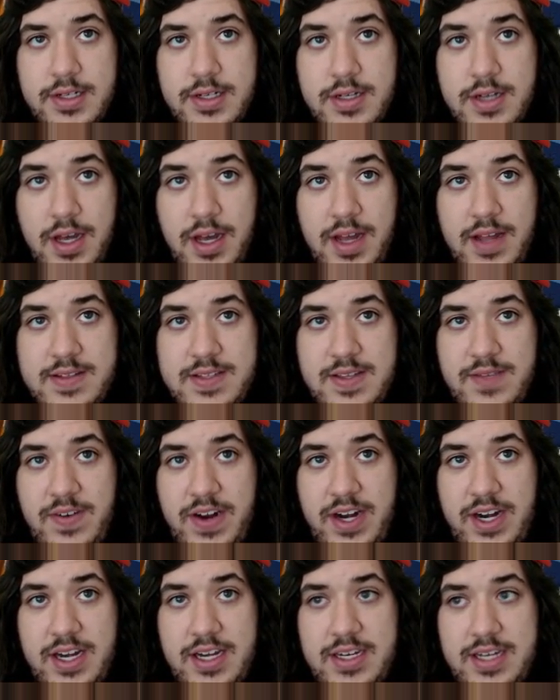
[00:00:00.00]
Does he
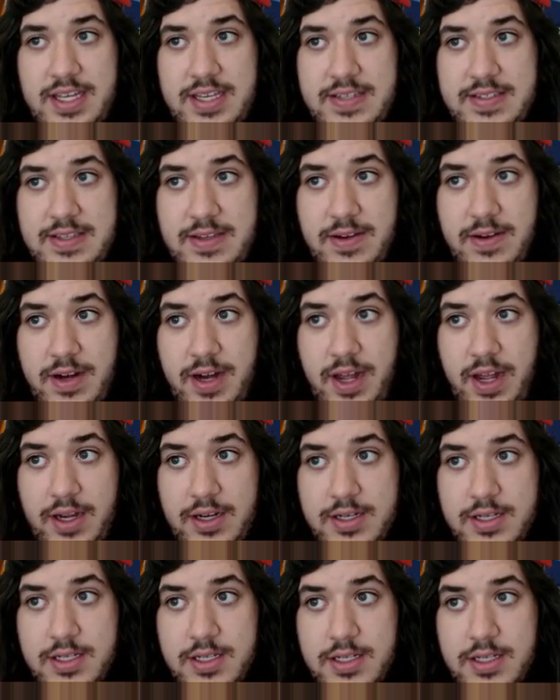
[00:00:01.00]
find a DC or not?